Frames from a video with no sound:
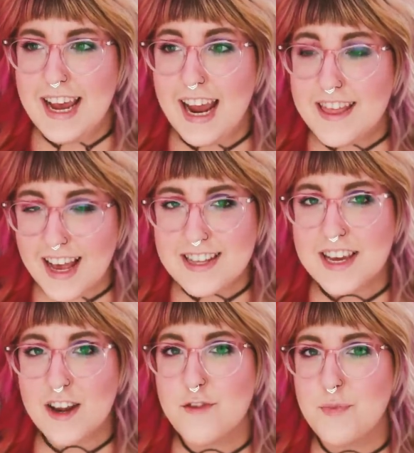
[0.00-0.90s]
And that's
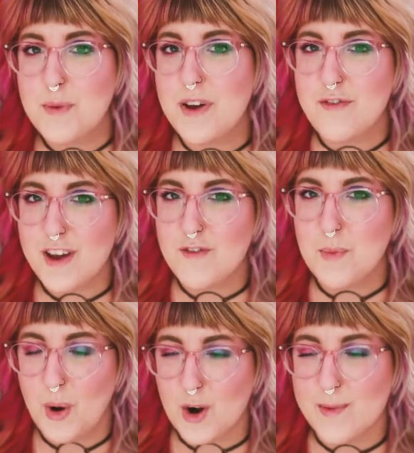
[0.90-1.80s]
kind of been my
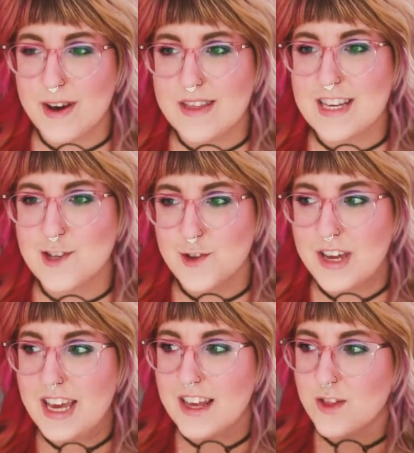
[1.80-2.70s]
favorite part about this,
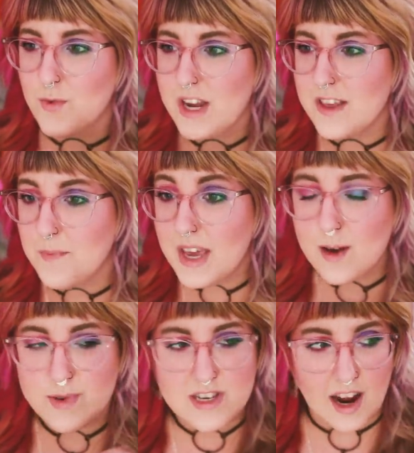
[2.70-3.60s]
looking at the way that
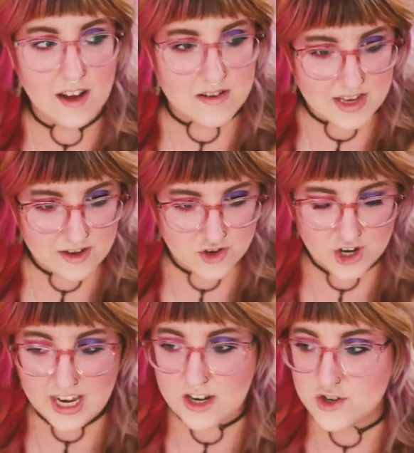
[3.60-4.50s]
makeup styles has
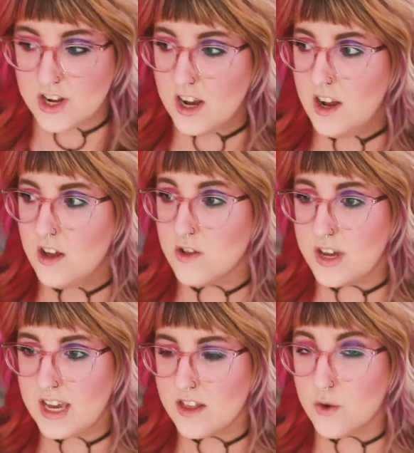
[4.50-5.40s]
changed,
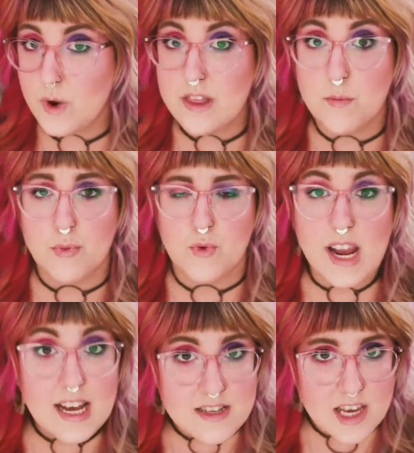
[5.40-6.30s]
looking at the way that
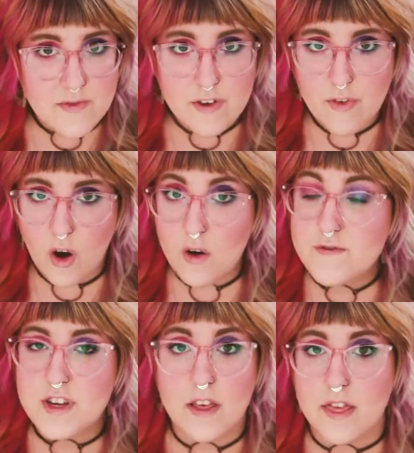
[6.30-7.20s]
brands have
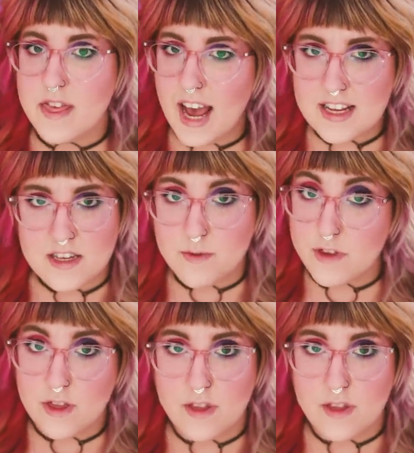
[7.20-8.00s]
evolved. That's